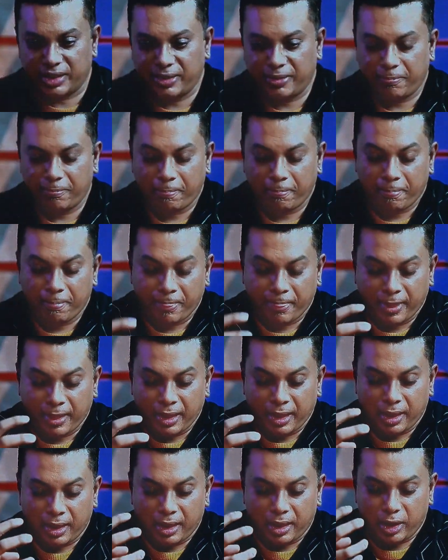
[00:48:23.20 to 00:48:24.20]
right?
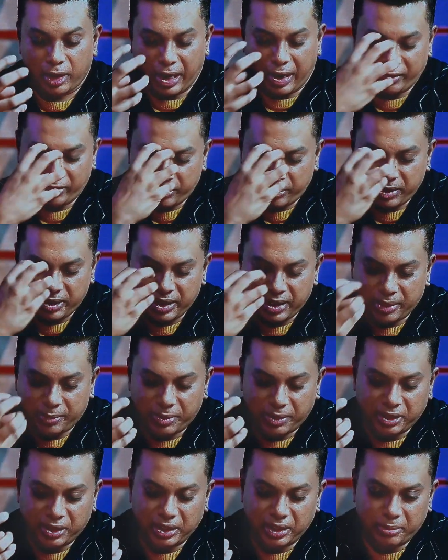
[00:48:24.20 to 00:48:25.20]
You have to be in a
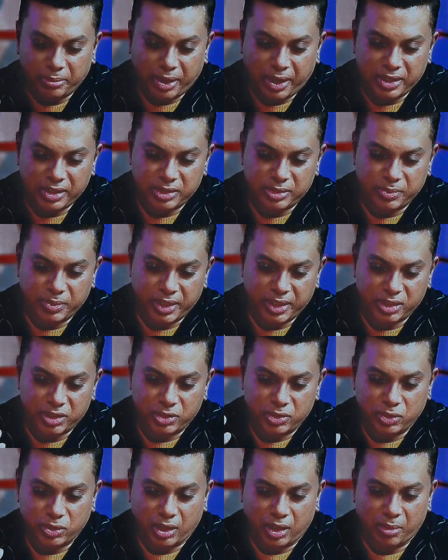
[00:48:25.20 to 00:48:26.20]
particular mind space
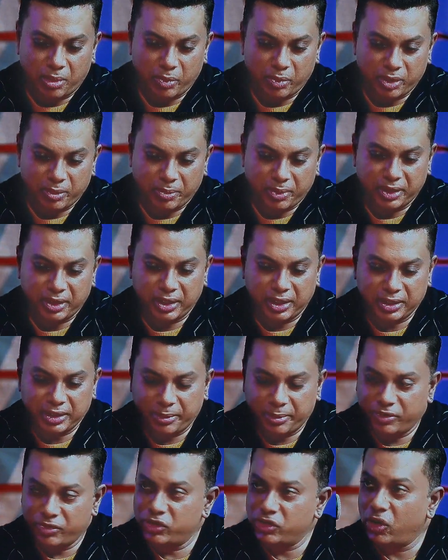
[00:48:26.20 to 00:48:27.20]
to come up with a particular
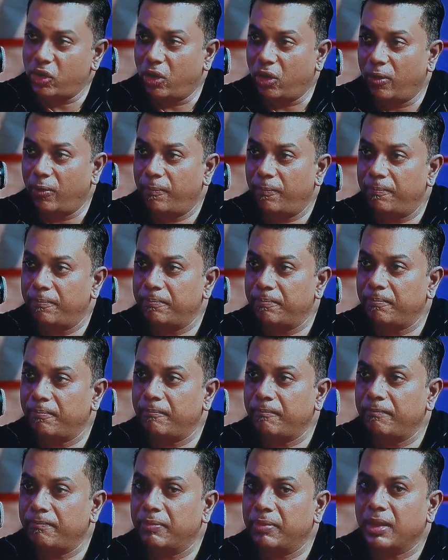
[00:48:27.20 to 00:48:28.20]
type of song.
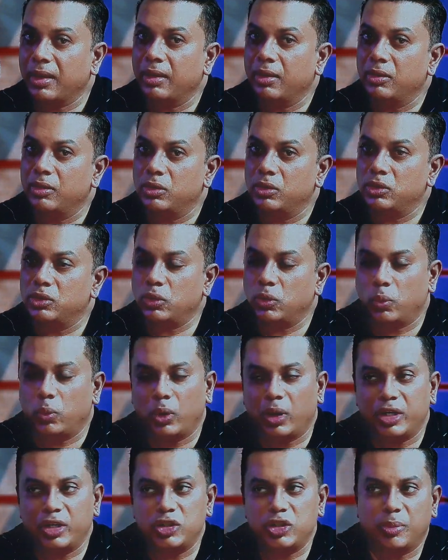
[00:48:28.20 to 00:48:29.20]
So
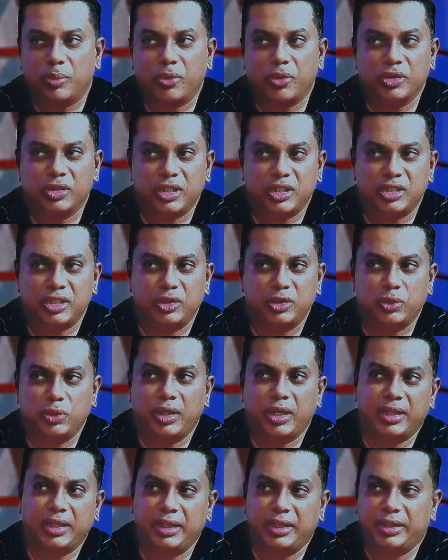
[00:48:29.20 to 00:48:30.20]
what is your process into
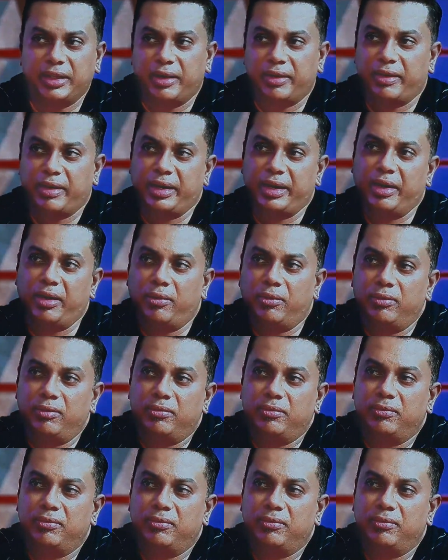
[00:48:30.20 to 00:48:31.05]
getting that right now?